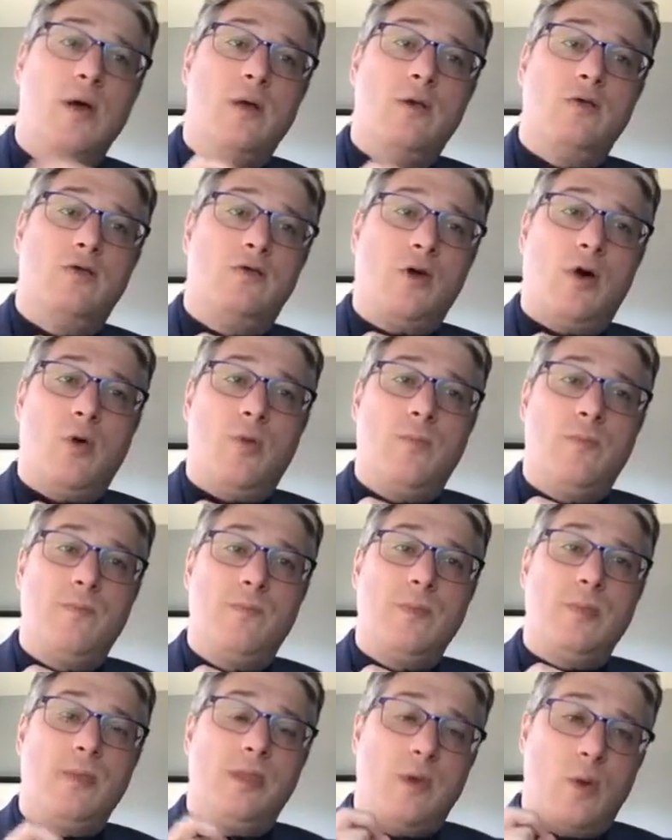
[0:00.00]
So
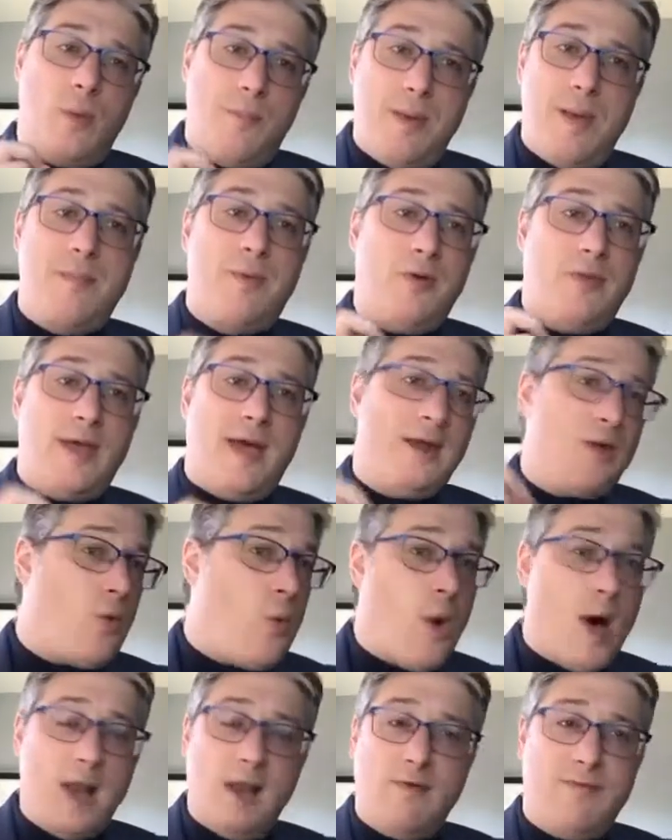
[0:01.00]
there were people that
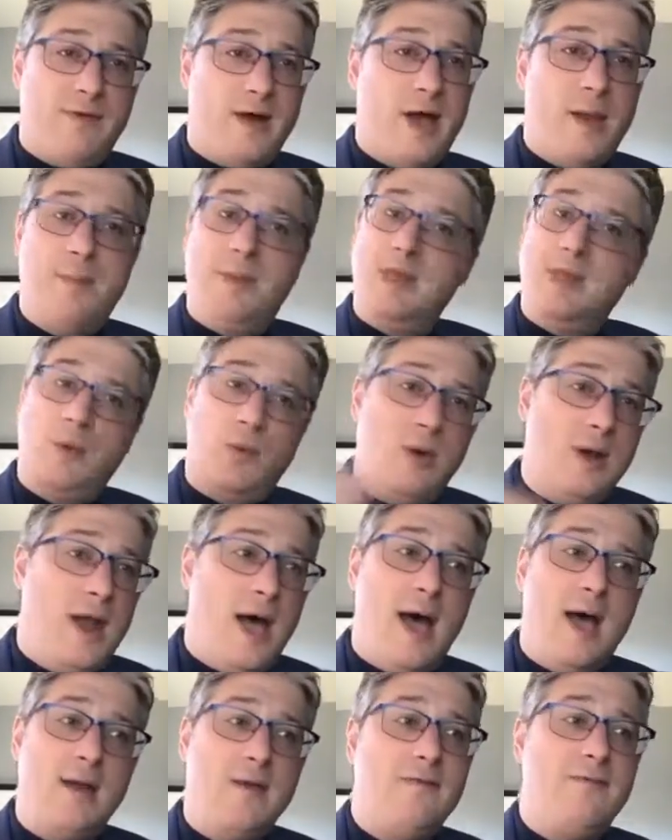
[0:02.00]
qualified, but they were
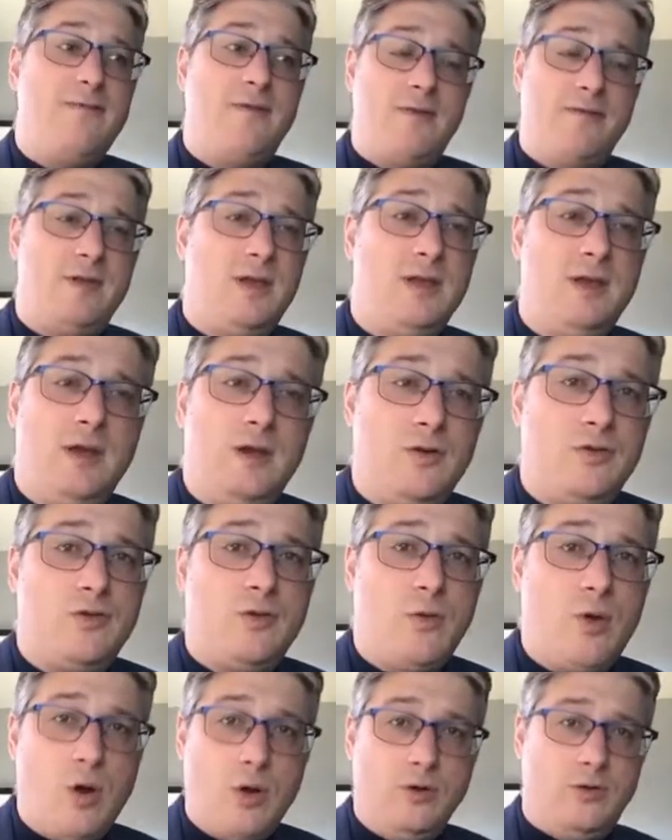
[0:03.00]
not 15 years
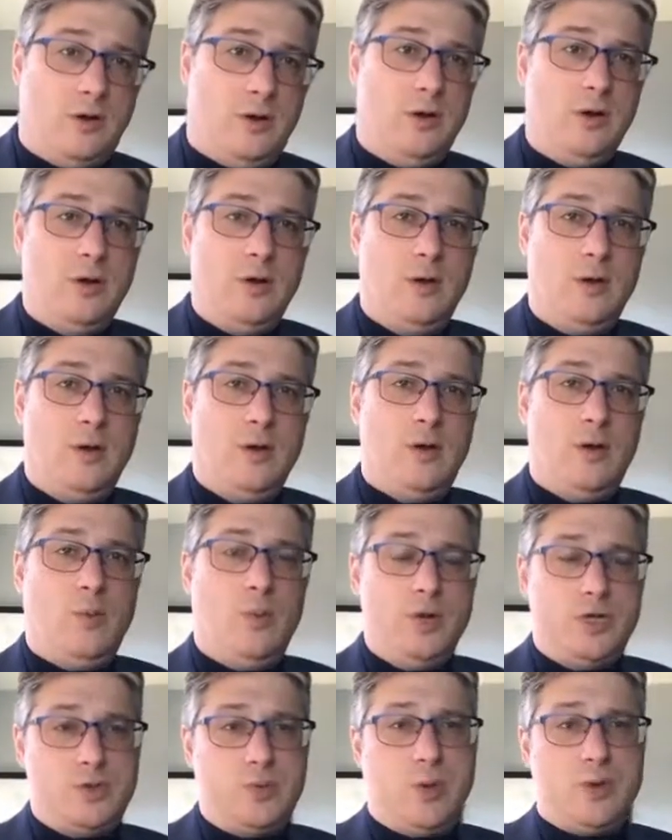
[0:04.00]
or older,
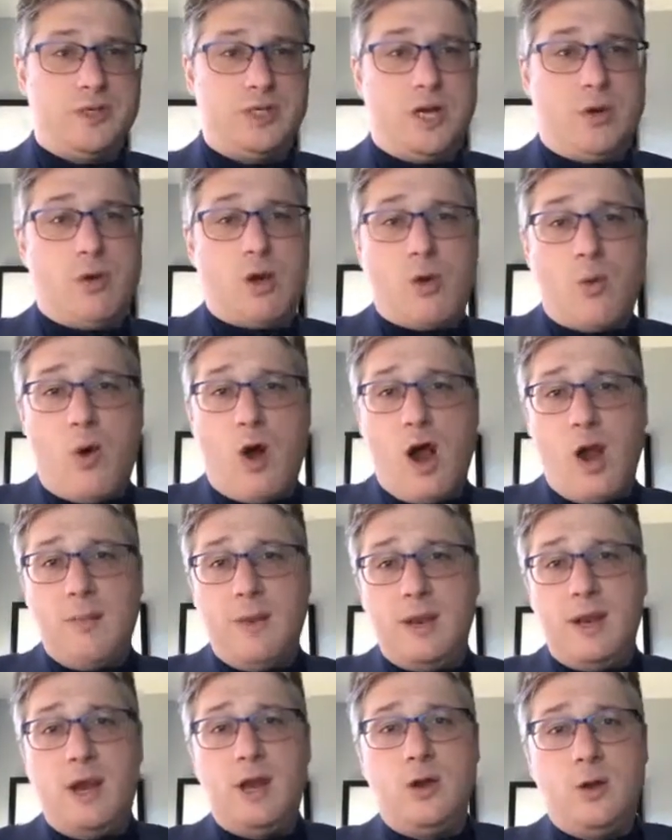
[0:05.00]
which was the
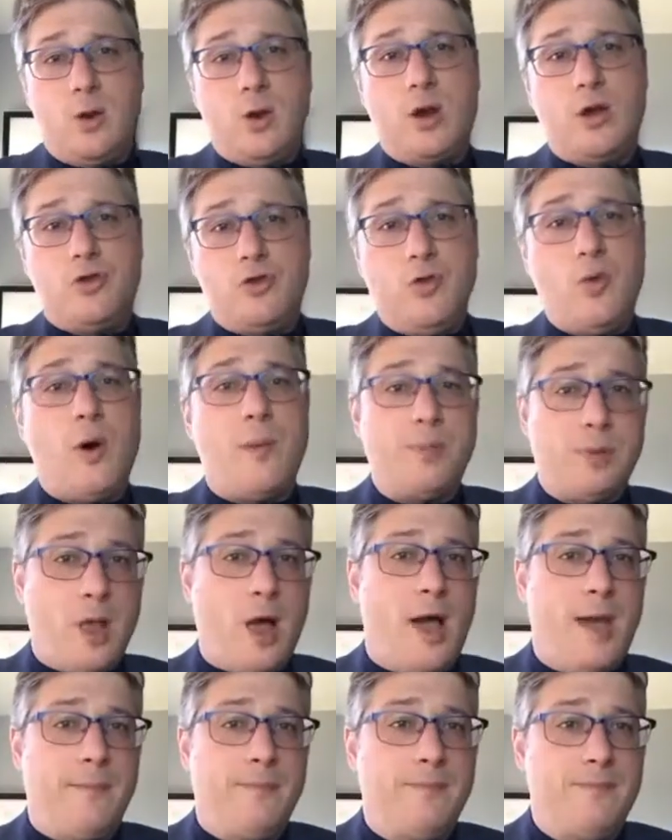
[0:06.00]
requirement in order to
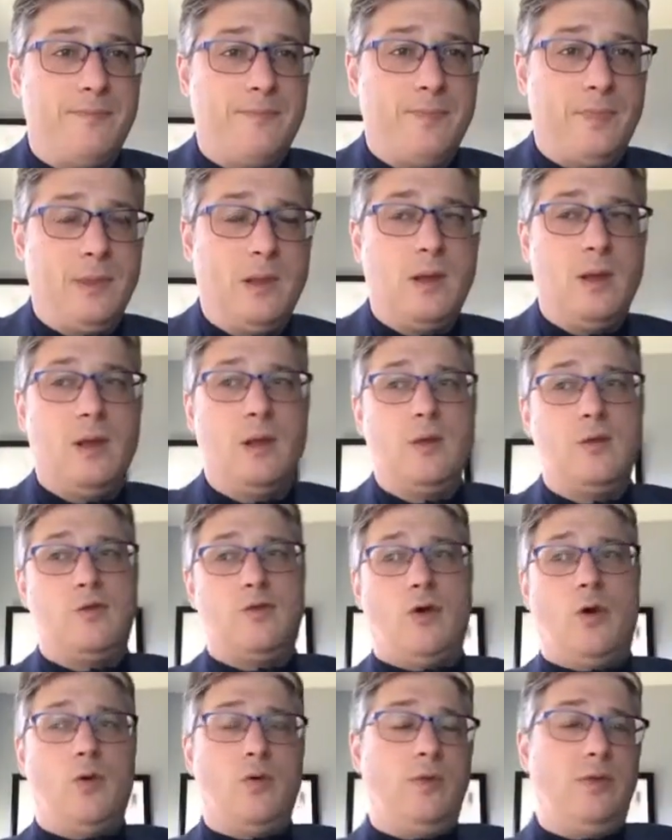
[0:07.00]
apply.
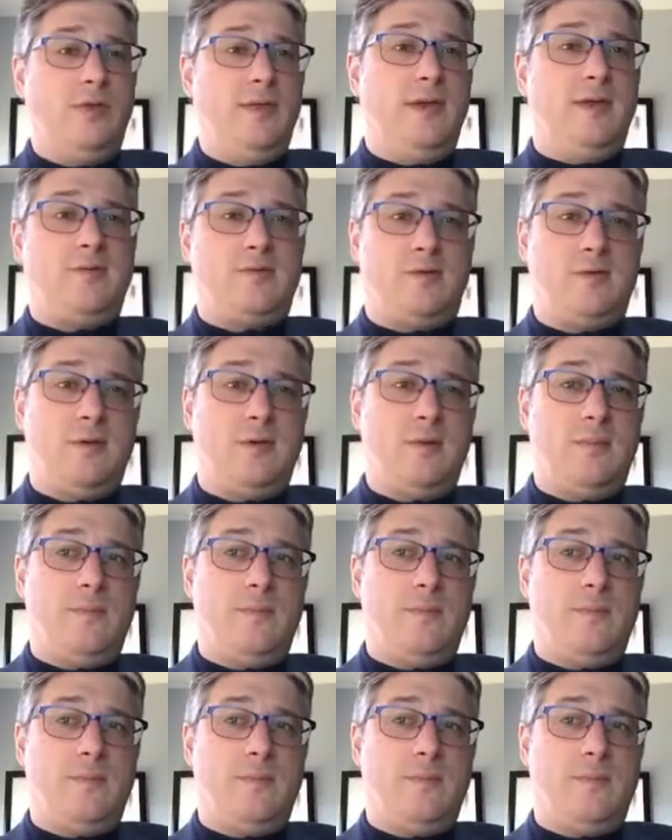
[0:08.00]
So this